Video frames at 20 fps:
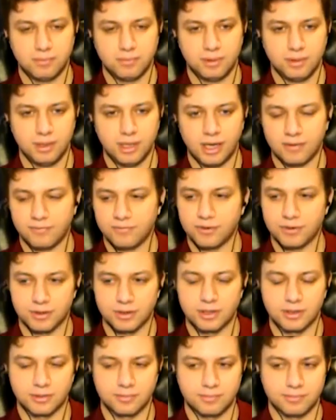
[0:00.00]
yeah, if you're
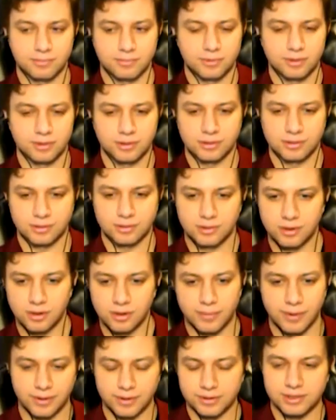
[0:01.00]
going to go
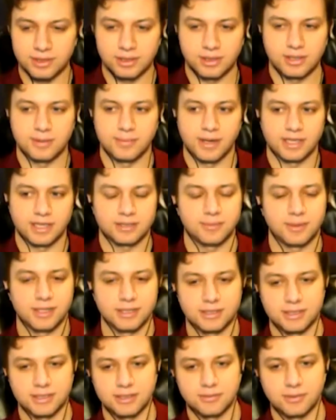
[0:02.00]
about utility
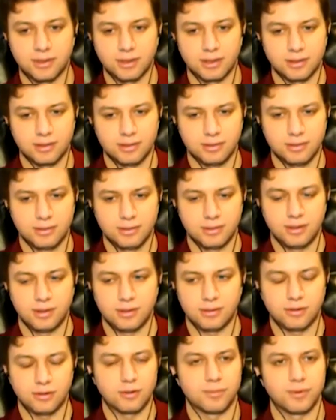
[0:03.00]
maximizing, you want to
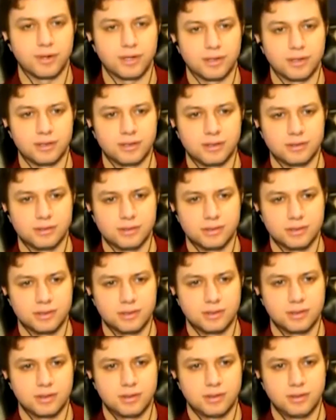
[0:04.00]
incorporate those.
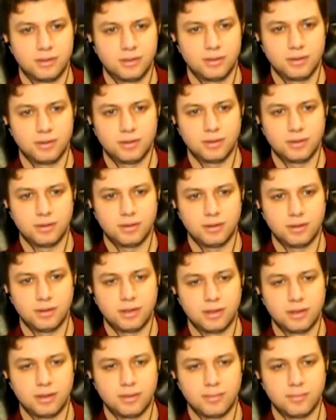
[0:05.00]

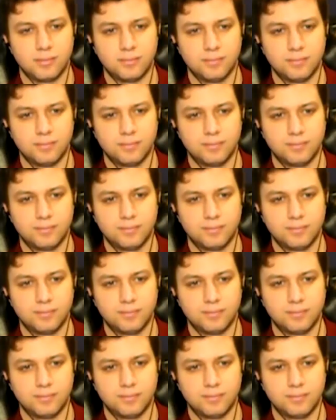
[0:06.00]
Um,